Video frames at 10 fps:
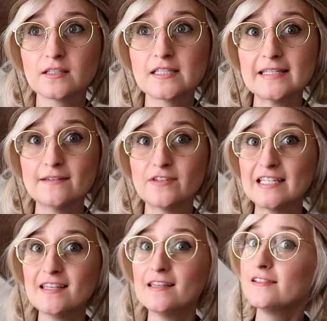it's
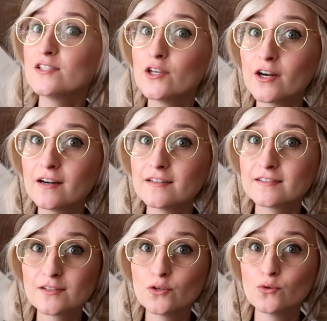even easier
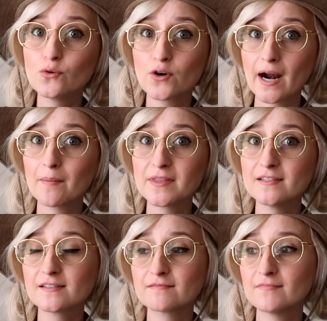to grab
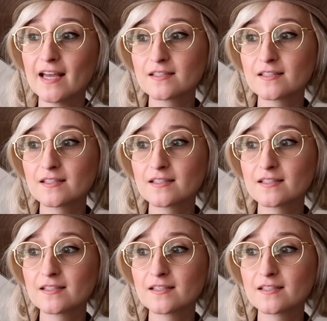these